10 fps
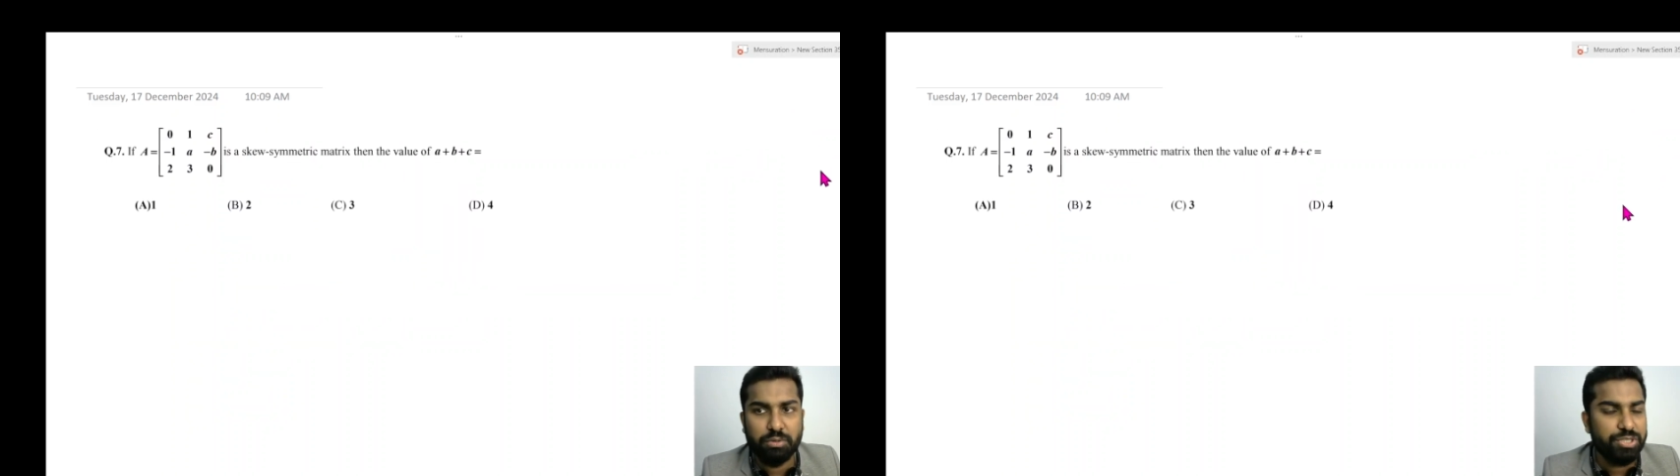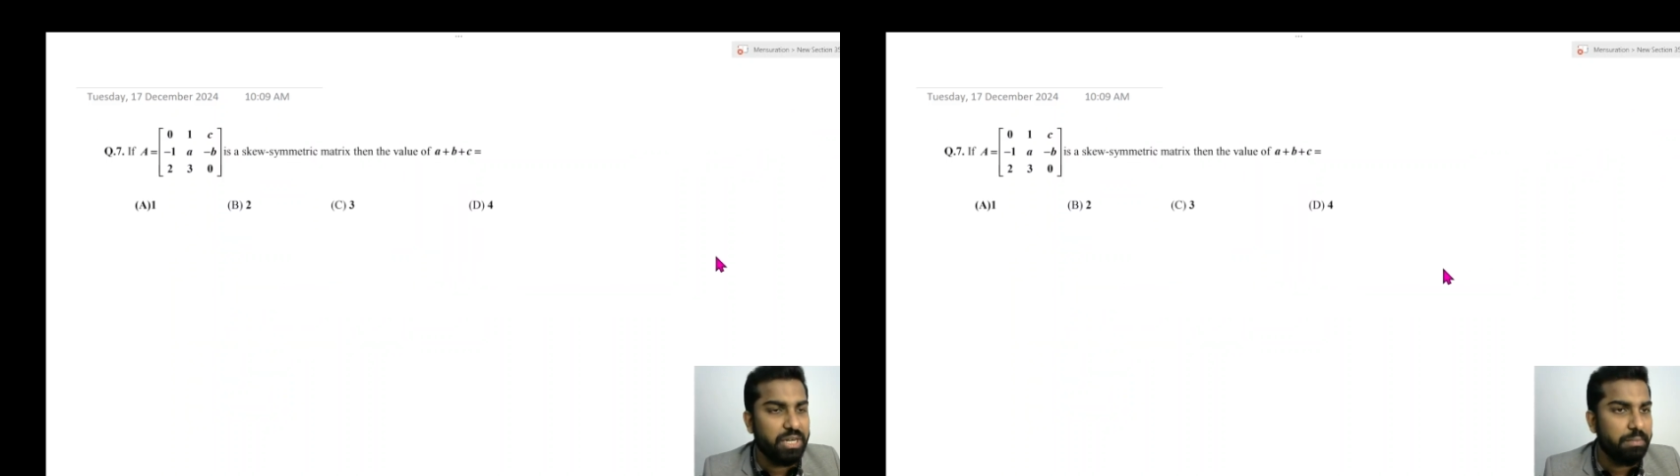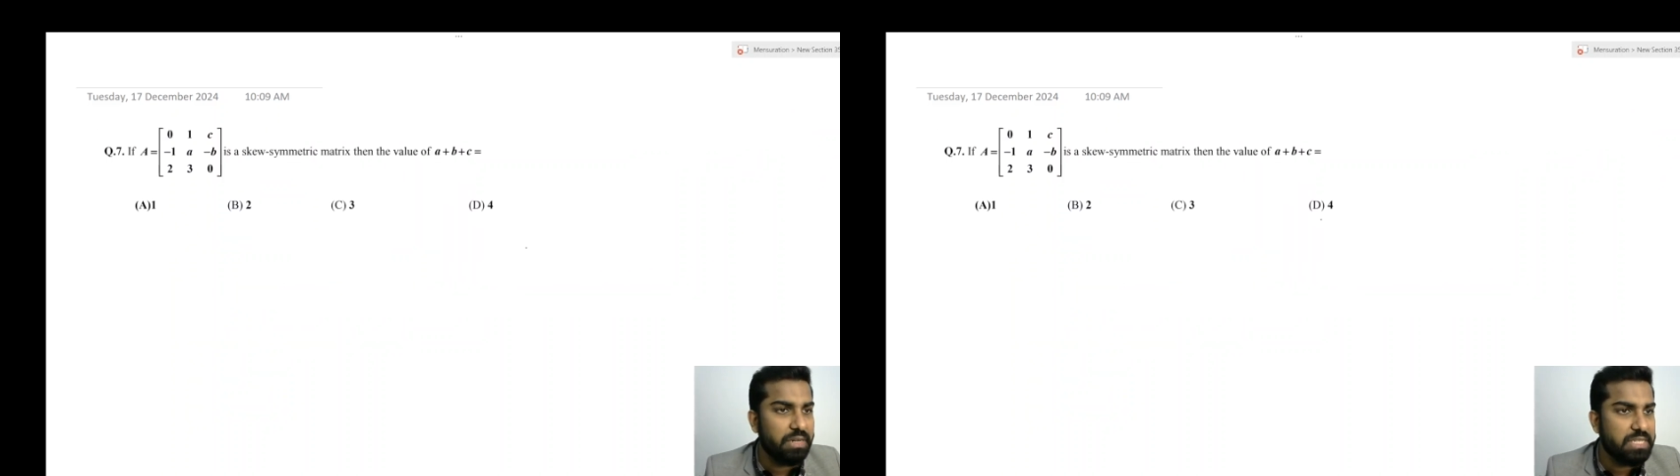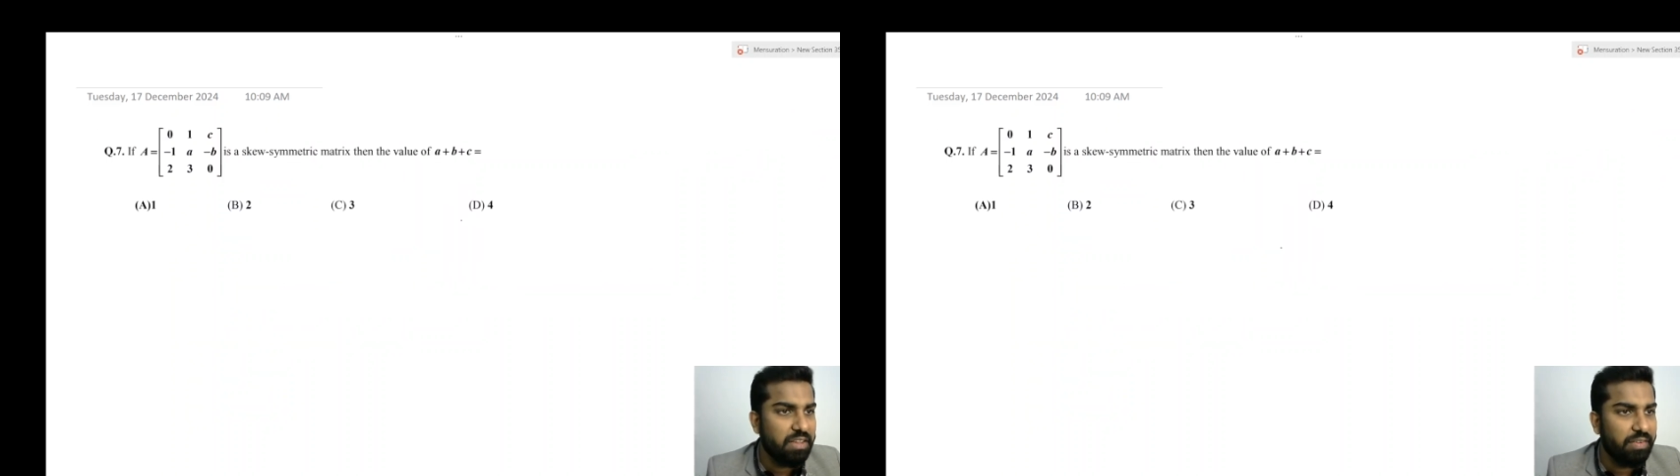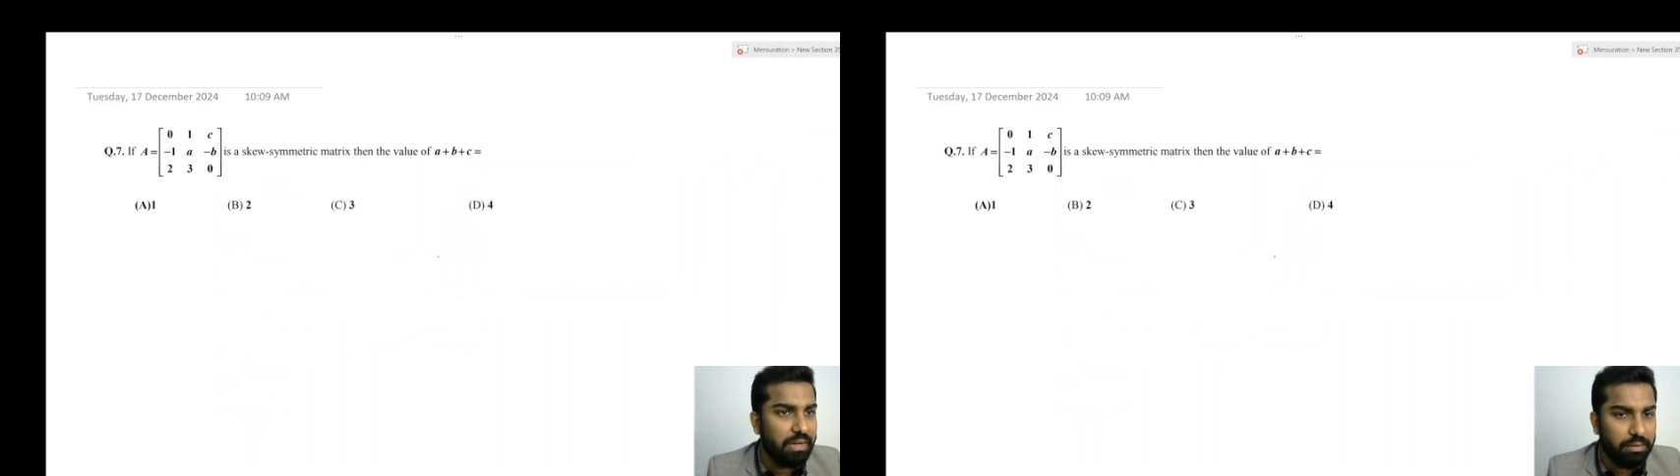question number
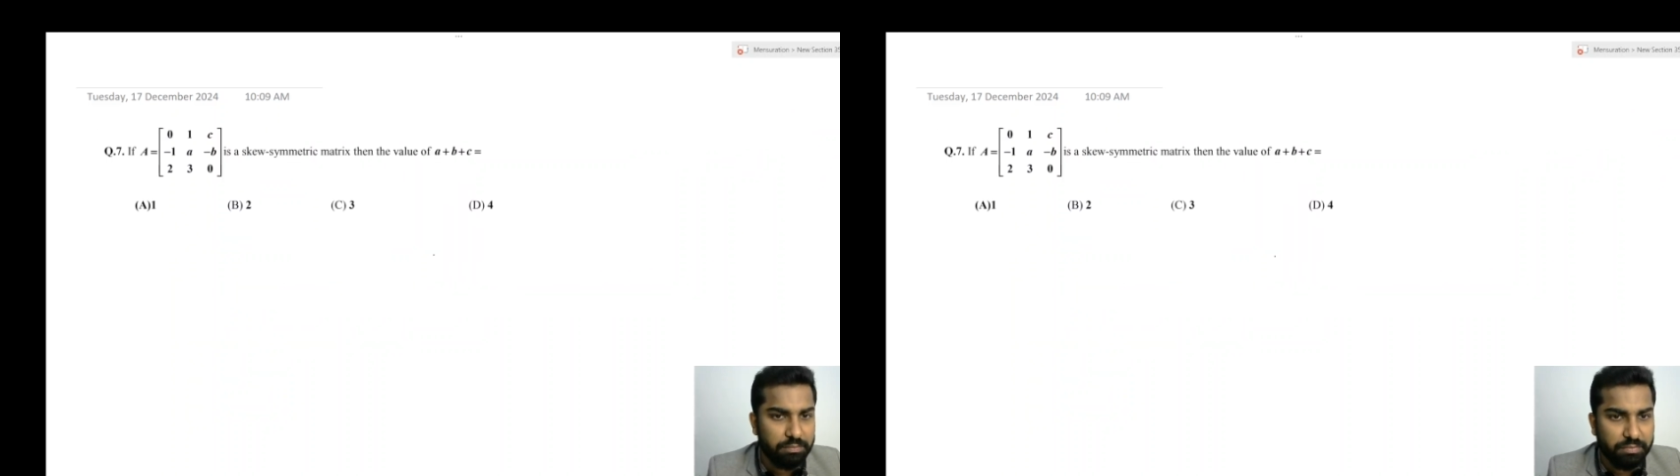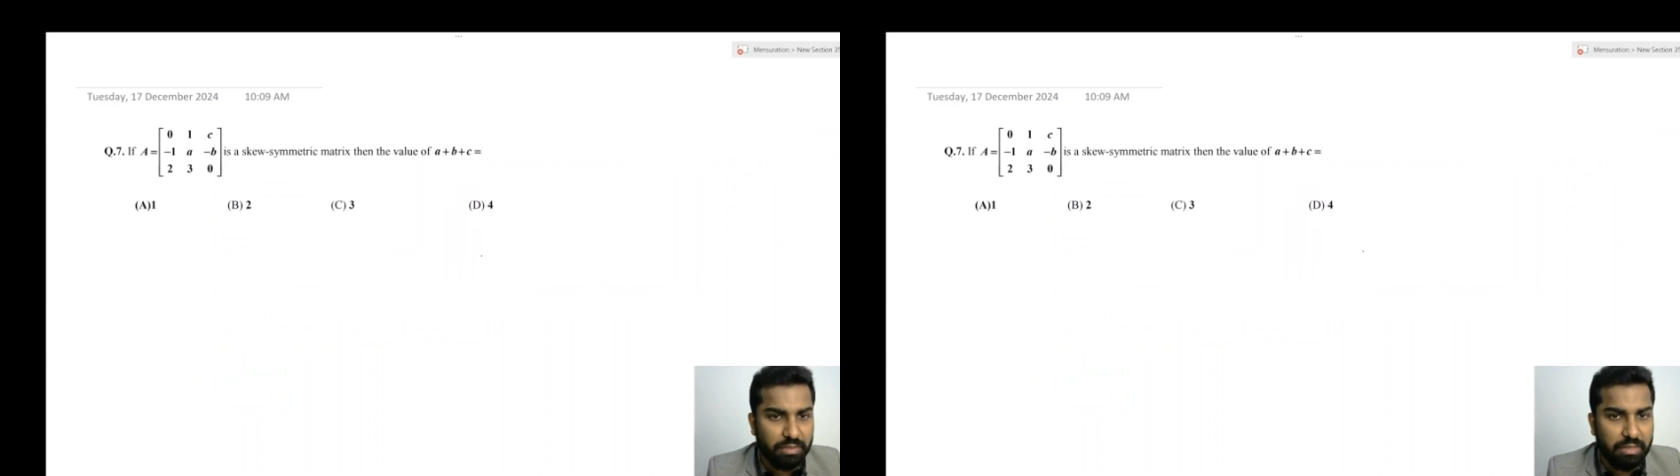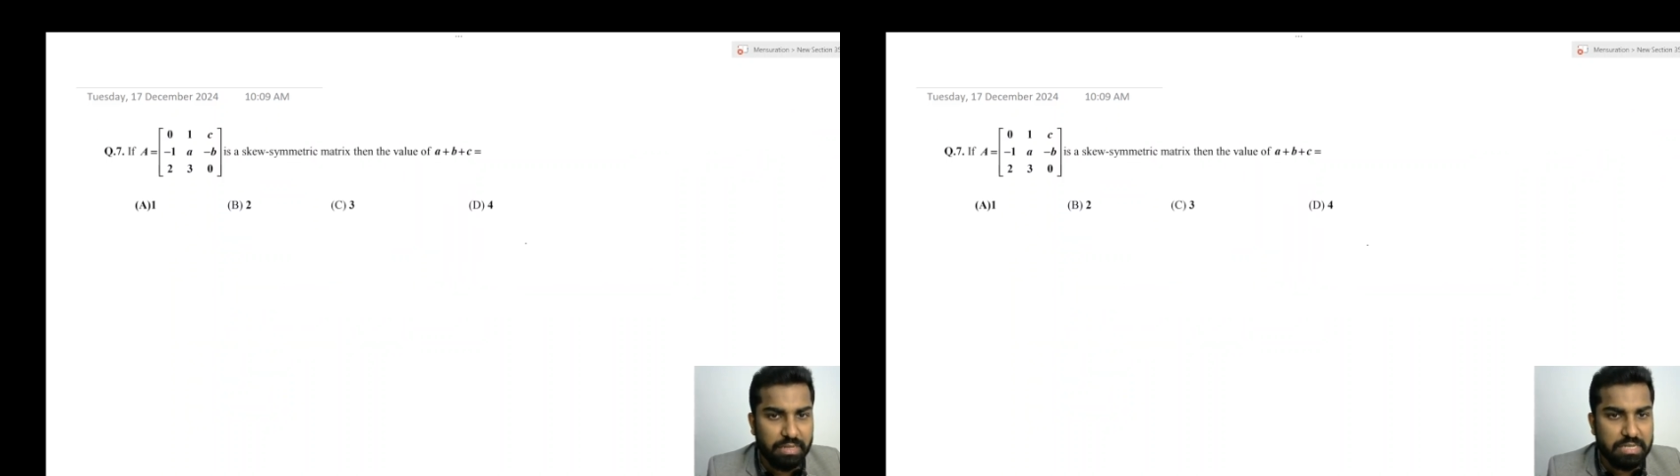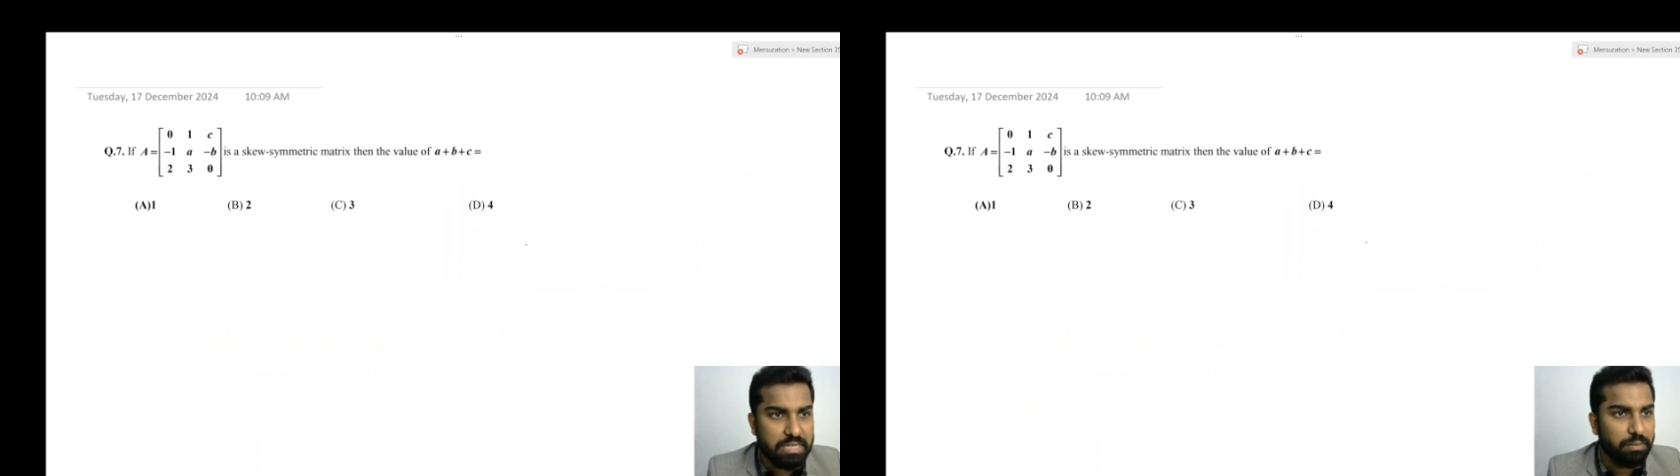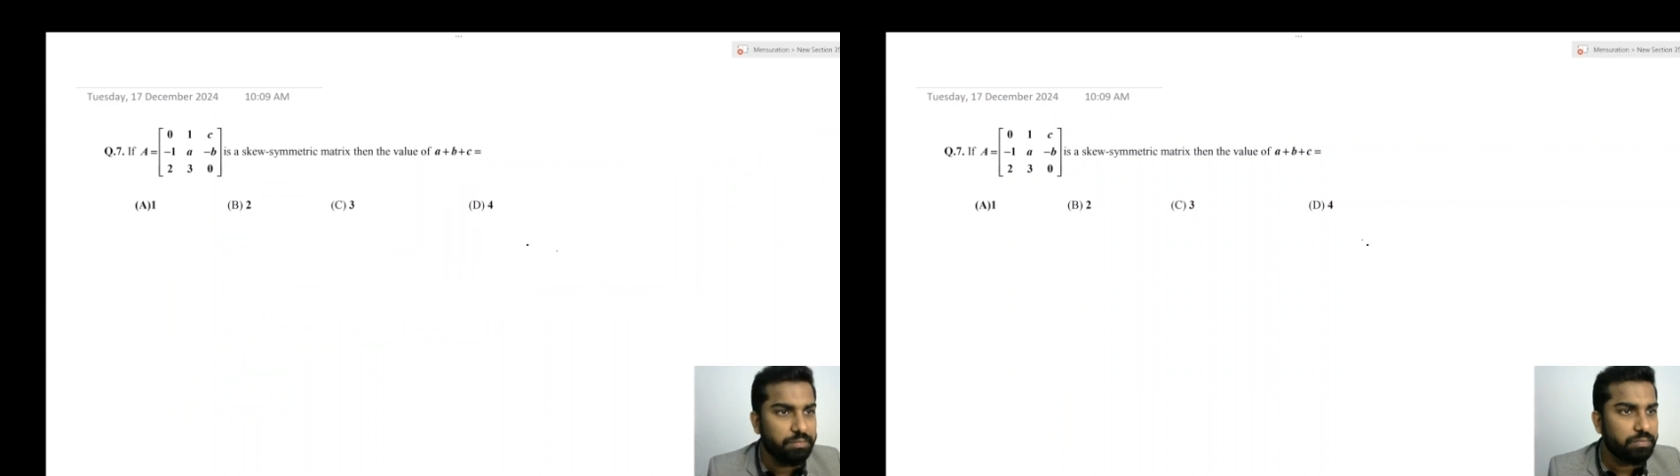7.
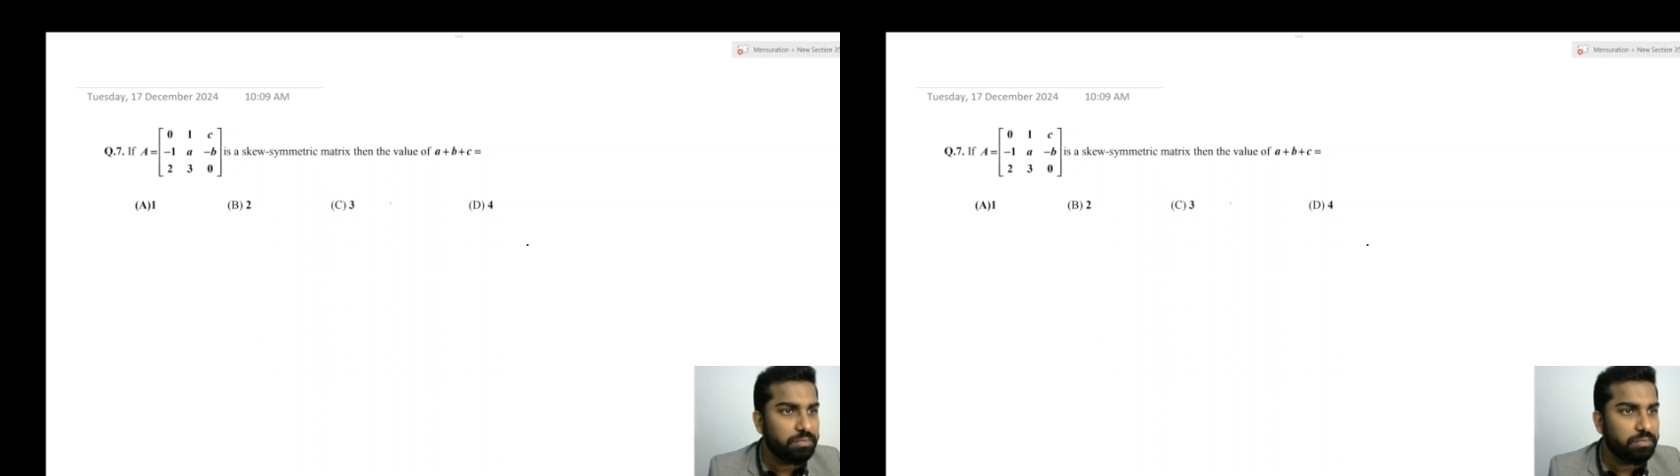Yes.